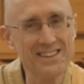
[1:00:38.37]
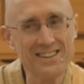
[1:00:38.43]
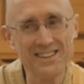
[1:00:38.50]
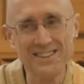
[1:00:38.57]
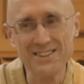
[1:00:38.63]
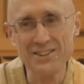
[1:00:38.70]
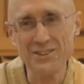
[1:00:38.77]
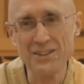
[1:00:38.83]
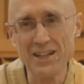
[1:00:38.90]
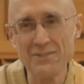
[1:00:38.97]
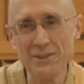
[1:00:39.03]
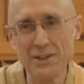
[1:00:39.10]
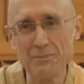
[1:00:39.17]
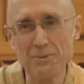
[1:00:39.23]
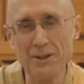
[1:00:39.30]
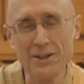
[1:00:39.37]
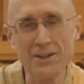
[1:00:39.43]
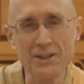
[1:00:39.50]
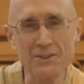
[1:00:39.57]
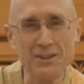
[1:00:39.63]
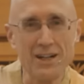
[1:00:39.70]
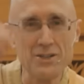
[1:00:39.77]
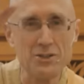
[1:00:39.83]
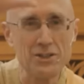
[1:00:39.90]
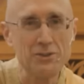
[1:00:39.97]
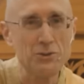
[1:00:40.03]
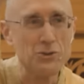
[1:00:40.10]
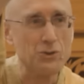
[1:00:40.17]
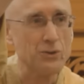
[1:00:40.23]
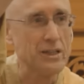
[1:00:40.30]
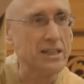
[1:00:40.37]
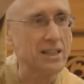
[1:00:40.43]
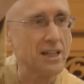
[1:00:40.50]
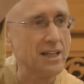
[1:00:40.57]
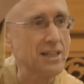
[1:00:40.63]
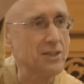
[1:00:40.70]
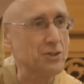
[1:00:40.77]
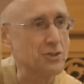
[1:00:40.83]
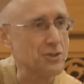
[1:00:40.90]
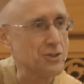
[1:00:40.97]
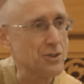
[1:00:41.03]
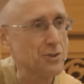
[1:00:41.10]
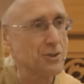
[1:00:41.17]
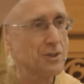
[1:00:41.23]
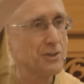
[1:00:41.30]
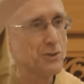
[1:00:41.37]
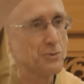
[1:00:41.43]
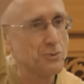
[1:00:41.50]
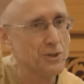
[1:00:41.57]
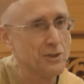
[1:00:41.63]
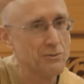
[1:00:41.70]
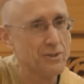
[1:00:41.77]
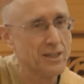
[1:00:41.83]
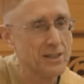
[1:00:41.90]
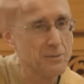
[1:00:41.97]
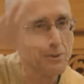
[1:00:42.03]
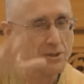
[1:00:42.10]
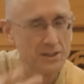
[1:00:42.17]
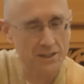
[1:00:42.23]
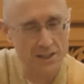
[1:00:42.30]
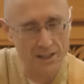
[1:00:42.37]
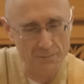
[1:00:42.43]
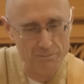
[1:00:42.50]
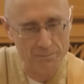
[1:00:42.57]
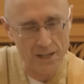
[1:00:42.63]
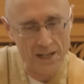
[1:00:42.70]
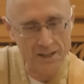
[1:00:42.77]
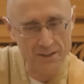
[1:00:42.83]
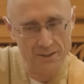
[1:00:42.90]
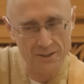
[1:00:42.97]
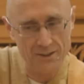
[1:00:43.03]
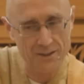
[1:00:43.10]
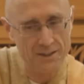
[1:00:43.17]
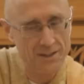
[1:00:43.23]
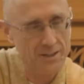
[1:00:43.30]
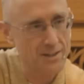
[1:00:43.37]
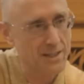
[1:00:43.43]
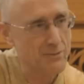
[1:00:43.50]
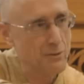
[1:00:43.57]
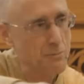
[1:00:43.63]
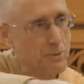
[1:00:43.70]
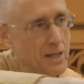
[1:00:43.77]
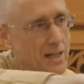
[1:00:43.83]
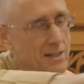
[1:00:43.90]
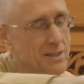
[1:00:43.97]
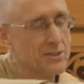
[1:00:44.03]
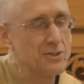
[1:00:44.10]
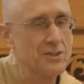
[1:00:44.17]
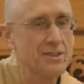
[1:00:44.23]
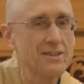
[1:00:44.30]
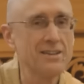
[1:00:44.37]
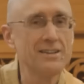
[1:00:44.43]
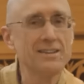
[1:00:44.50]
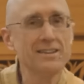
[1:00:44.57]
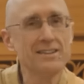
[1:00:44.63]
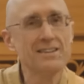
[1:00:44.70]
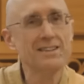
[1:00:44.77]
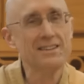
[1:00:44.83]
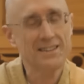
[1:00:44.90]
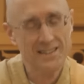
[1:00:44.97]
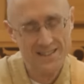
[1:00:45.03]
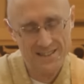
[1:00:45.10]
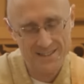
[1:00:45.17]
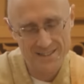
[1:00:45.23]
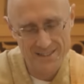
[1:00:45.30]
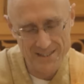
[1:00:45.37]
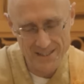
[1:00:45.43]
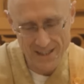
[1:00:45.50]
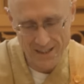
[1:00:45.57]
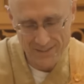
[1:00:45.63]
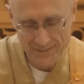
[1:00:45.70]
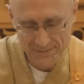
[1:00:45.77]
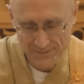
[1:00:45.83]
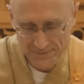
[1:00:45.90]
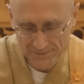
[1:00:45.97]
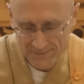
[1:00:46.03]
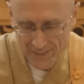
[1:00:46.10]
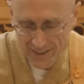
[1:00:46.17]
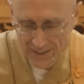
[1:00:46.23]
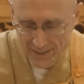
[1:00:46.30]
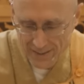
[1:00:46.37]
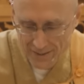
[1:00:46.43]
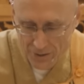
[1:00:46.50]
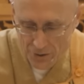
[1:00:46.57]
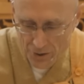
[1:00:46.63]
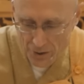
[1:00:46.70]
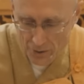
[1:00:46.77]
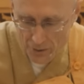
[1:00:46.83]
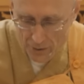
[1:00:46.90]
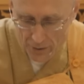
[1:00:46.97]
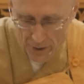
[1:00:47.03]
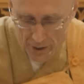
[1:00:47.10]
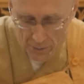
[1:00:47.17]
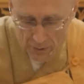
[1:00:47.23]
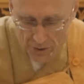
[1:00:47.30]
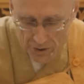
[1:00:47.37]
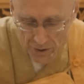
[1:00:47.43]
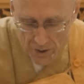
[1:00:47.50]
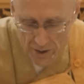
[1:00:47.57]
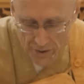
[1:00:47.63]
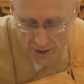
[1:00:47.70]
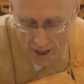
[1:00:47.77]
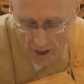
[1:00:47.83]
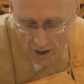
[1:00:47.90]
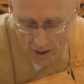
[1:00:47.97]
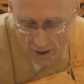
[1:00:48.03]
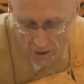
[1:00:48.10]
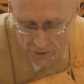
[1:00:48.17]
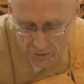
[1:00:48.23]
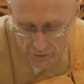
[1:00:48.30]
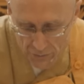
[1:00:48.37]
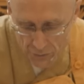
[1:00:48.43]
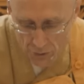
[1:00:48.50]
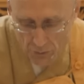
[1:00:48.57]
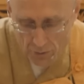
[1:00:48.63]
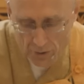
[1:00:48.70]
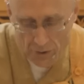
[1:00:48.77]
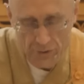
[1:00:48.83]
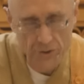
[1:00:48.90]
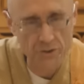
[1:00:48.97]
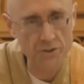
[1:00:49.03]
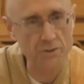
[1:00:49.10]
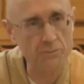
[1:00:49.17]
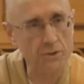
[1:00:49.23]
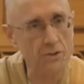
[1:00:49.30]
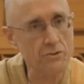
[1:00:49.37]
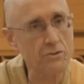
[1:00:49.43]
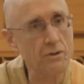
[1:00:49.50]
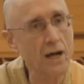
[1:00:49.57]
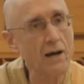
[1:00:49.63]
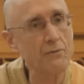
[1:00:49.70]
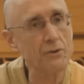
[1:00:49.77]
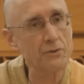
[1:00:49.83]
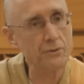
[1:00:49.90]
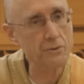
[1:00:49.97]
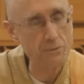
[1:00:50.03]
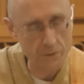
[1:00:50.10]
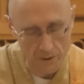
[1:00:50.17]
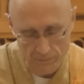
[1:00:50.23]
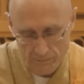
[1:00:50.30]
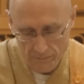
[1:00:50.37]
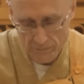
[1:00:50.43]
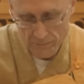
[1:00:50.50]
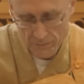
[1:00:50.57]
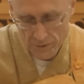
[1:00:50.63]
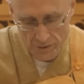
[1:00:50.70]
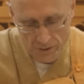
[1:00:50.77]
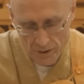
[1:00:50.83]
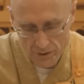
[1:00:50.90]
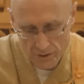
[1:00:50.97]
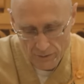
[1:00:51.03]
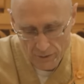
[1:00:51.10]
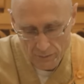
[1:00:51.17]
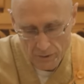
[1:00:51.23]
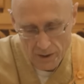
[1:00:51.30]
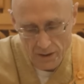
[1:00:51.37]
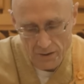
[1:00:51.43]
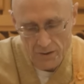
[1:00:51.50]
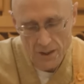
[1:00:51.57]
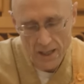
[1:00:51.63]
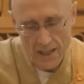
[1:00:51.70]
you drive into the parking garage and those green lights that show you there's one available and you got to back your Deva palace in there. Yeah. So he would see thousandfold world systems and travel through them to teach living beings